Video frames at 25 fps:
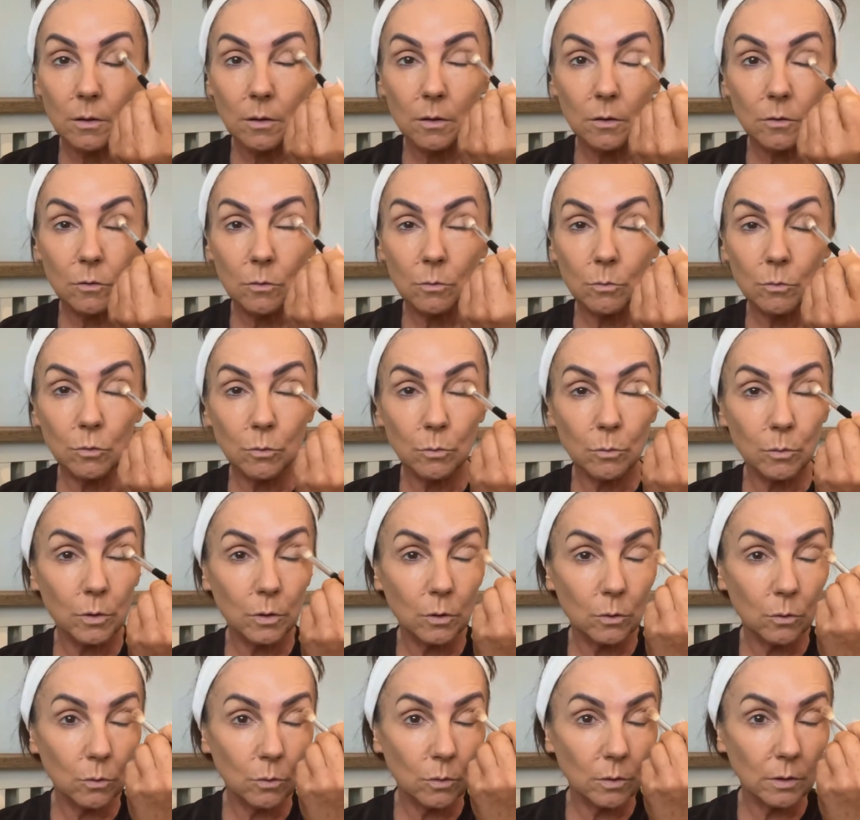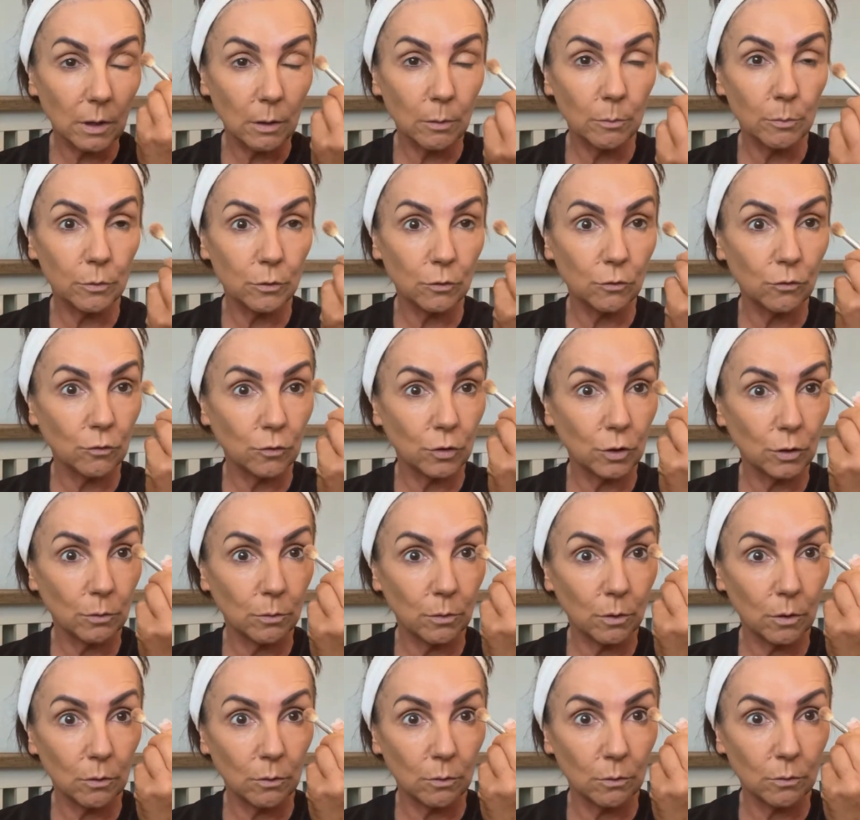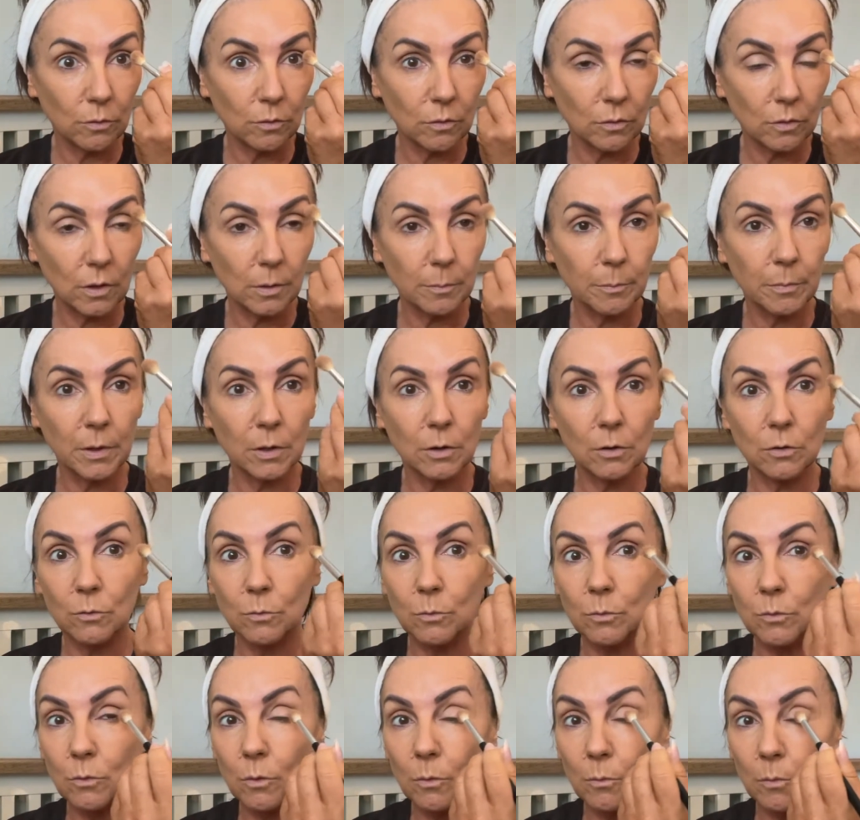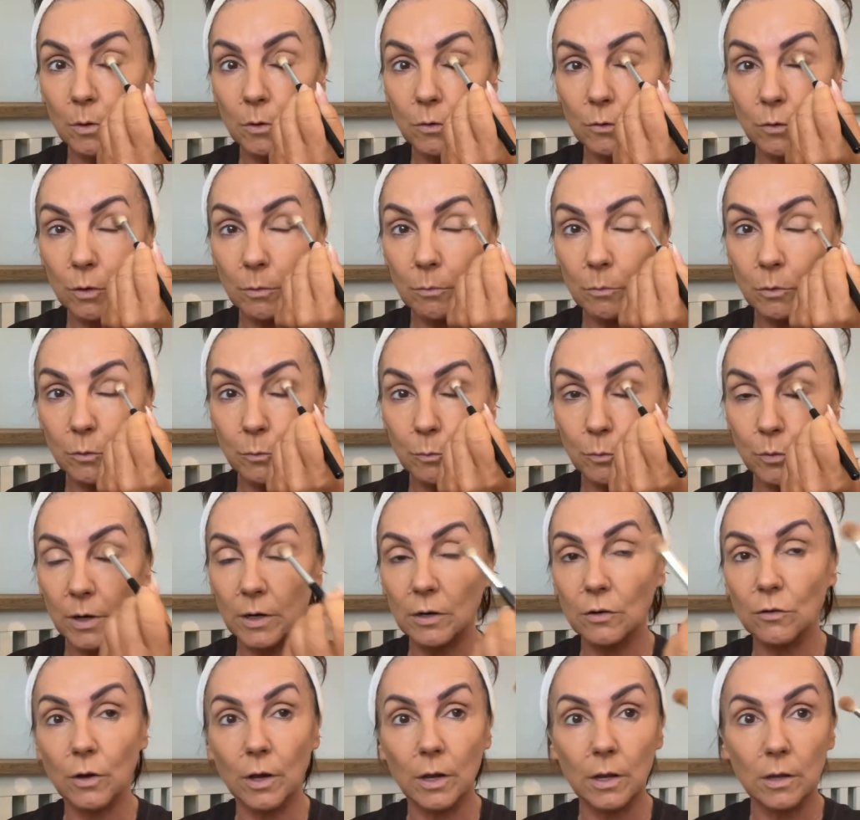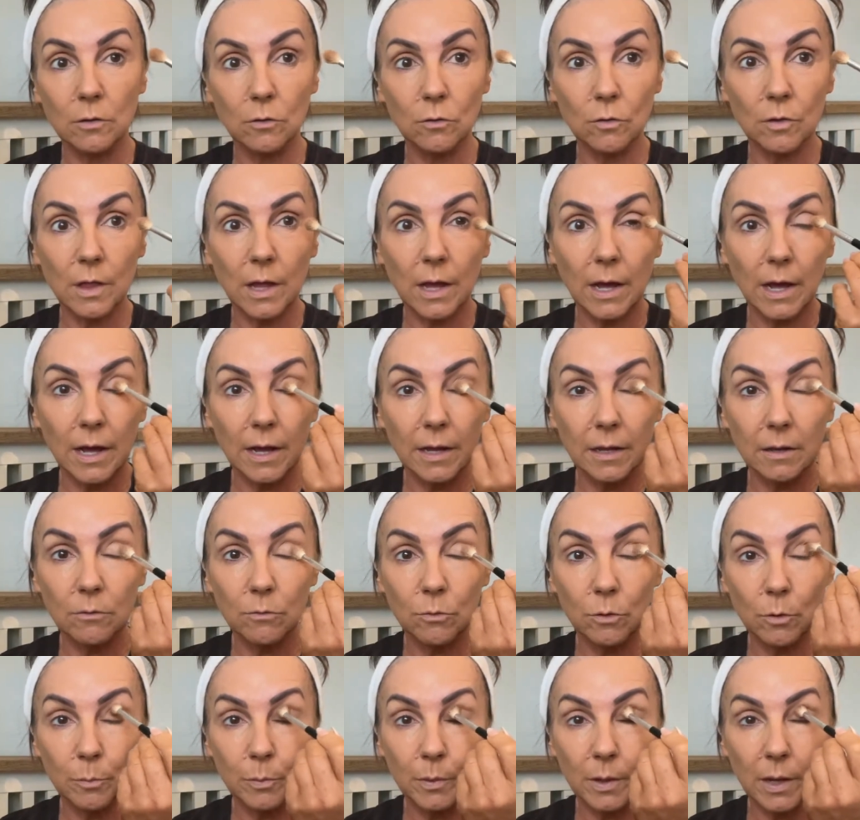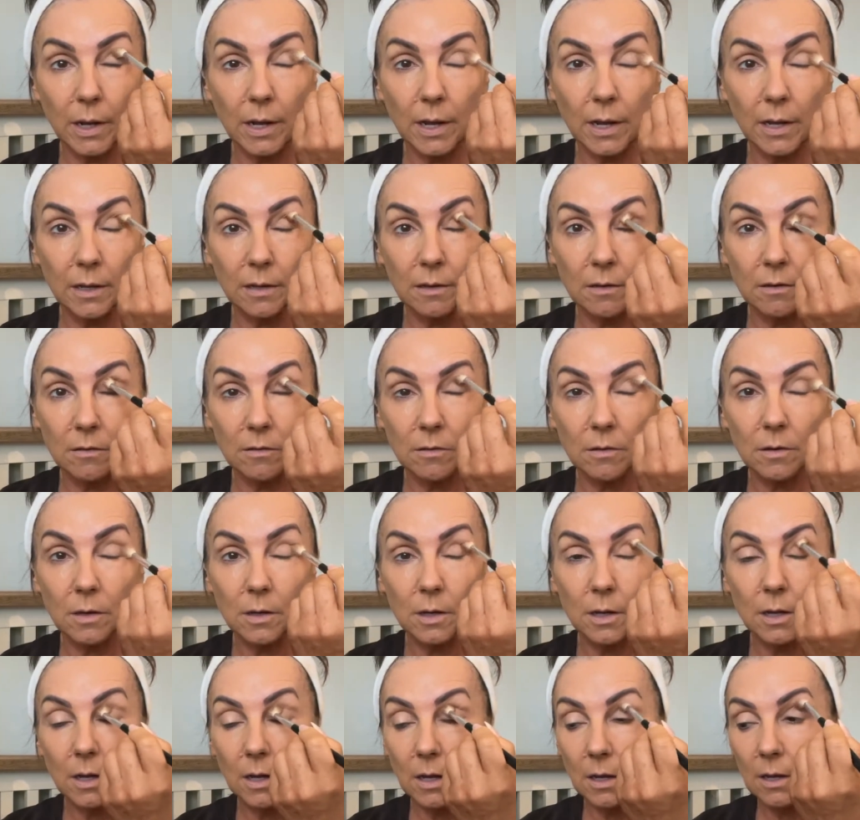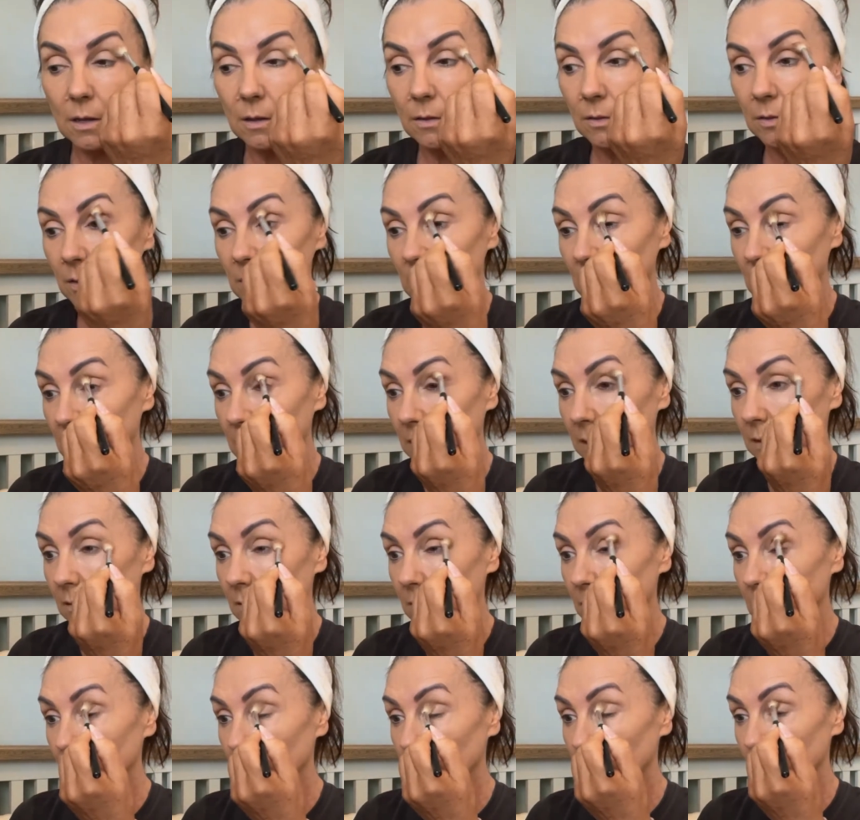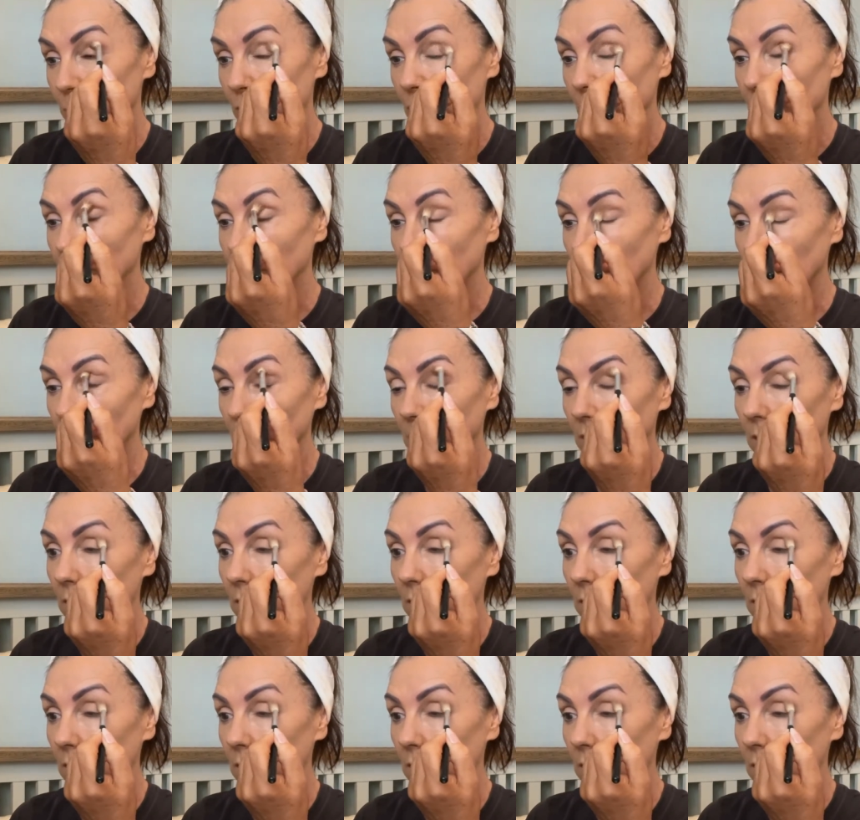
So we don't want to hold our brush too close because we don't want too much pressure. So the higher up your hand, the least pressure.